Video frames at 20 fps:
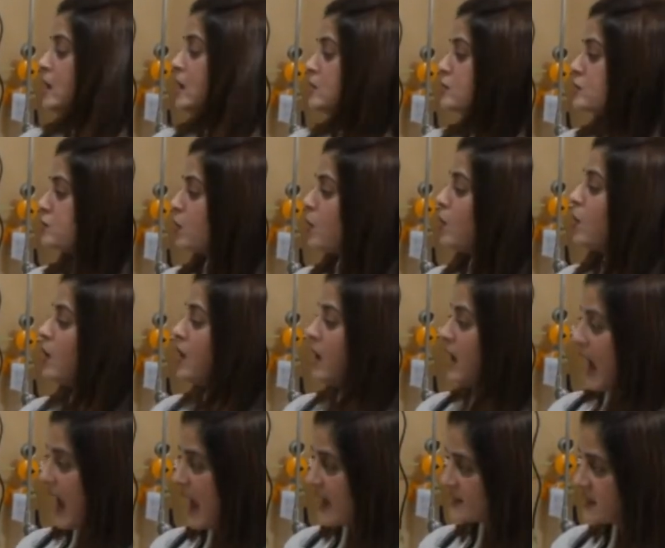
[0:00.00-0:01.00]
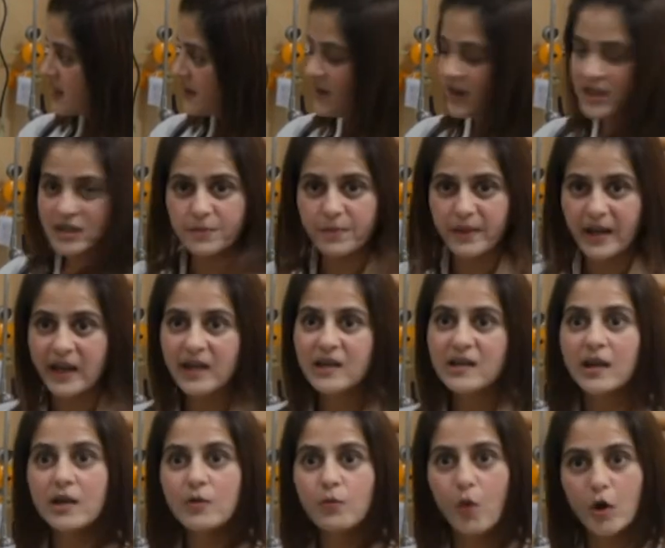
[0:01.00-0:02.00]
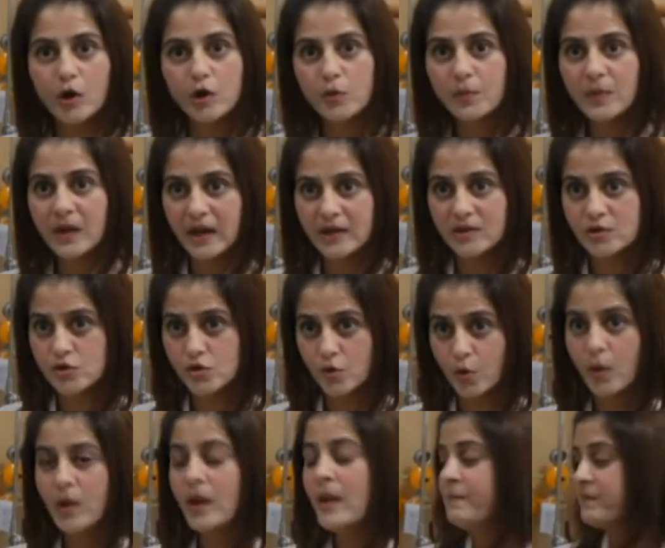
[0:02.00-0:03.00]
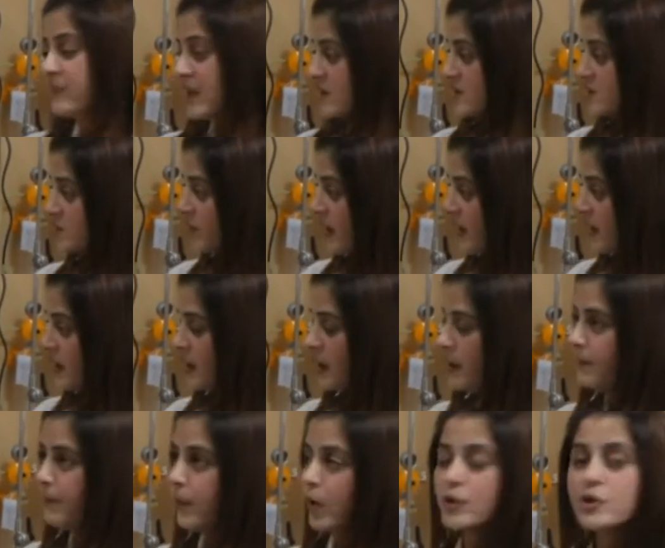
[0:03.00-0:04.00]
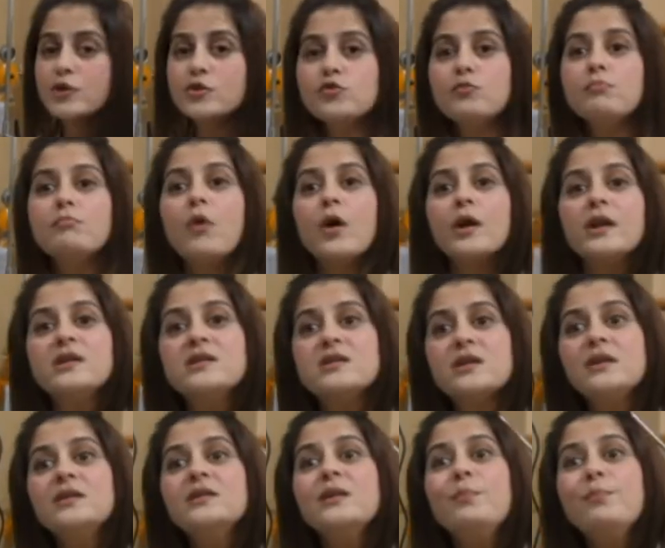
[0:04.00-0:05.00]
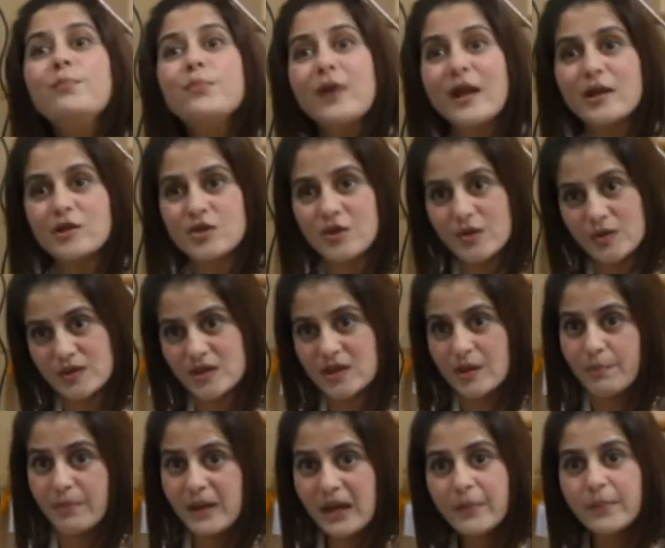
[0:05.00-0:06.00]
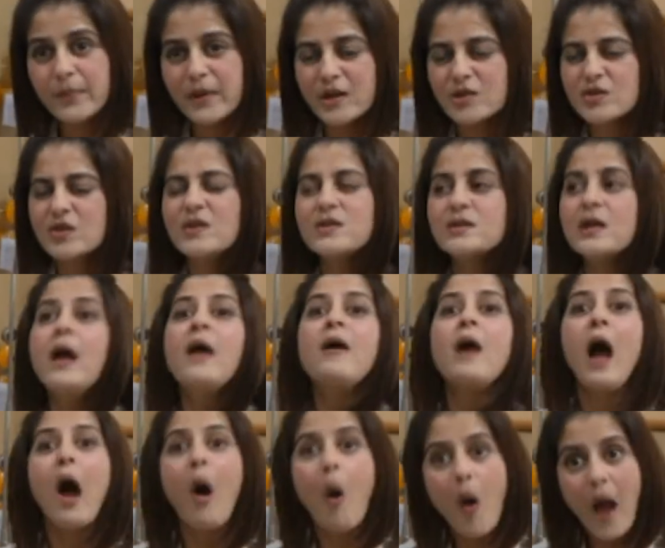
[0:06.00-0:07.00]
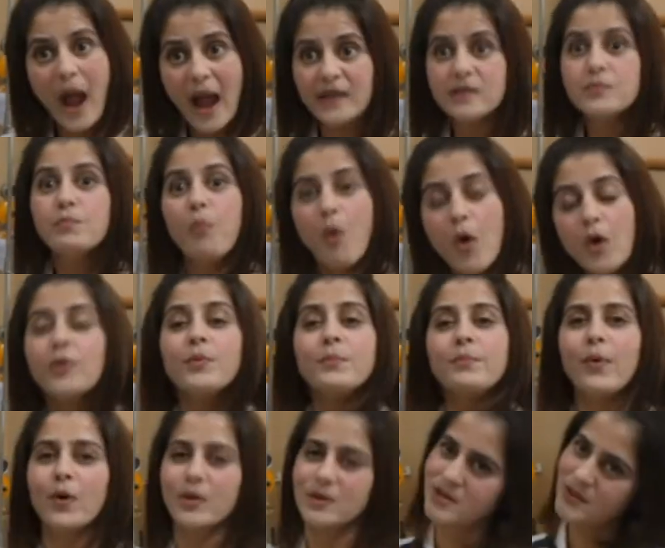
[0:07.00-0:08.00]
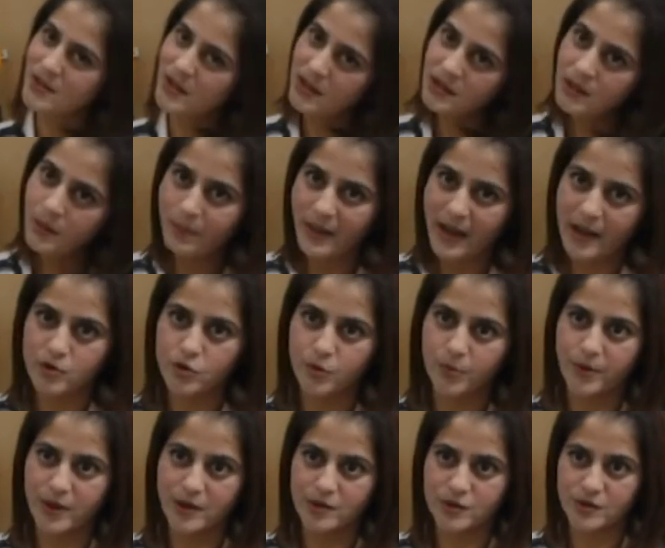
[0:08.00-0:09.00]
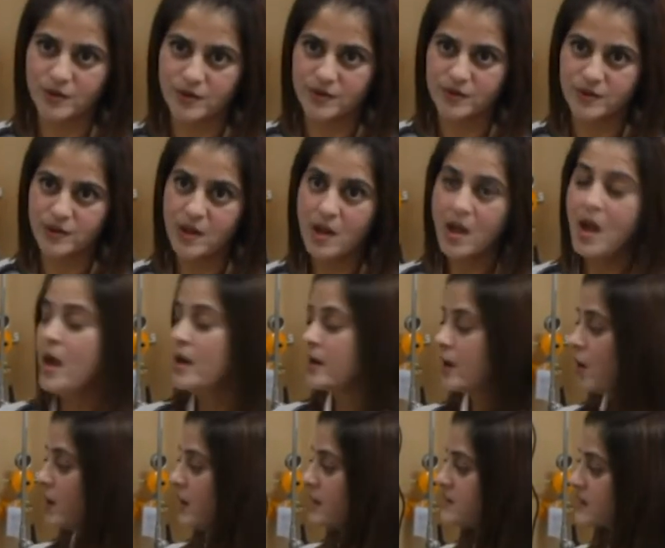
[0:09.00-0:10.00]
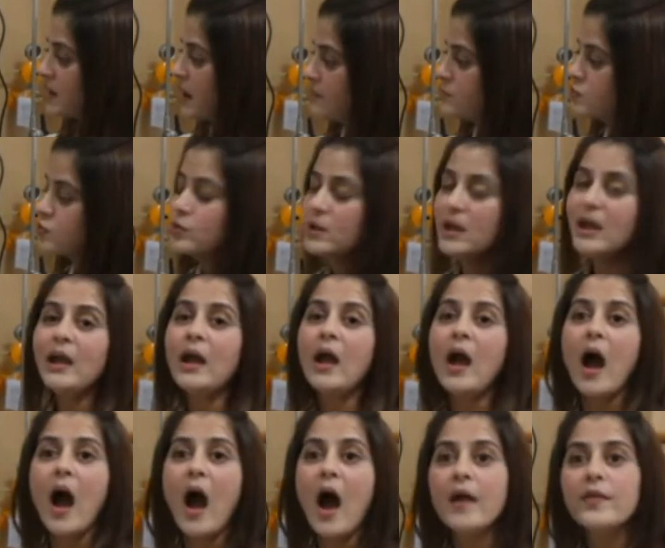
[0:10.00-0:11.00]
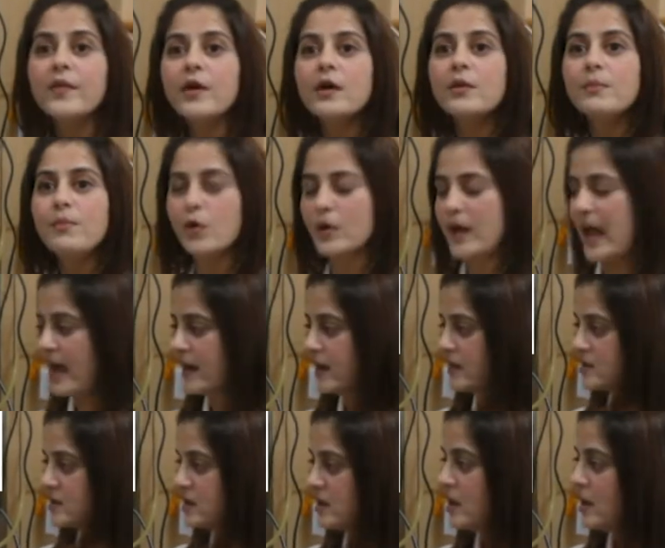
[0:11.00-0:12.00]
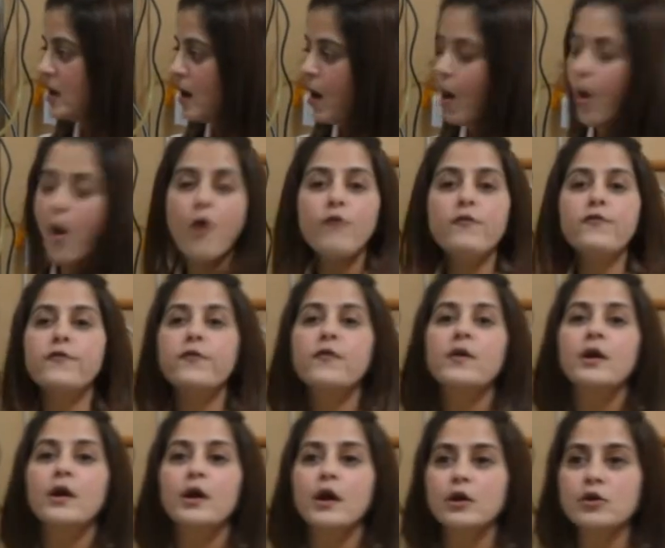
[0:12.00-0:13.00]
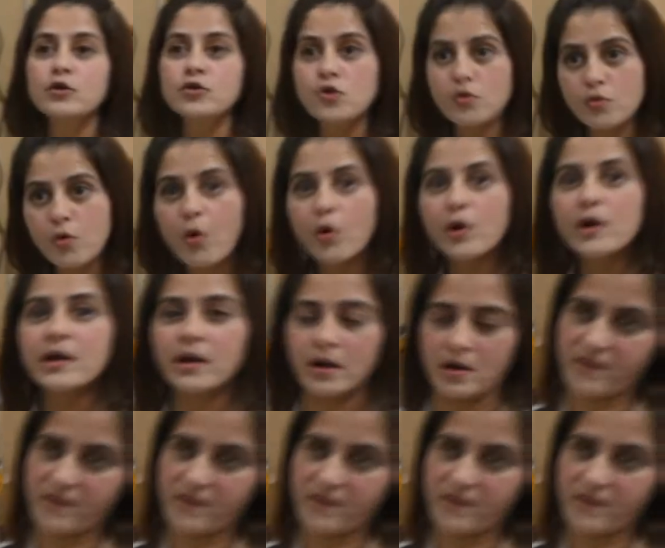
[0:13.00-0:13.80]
So, as I've explained in volume control, it is very important to monitor the pressures, the peak pressures, and more importantly, the plateau pressures. Now let's come to the other modality of controlled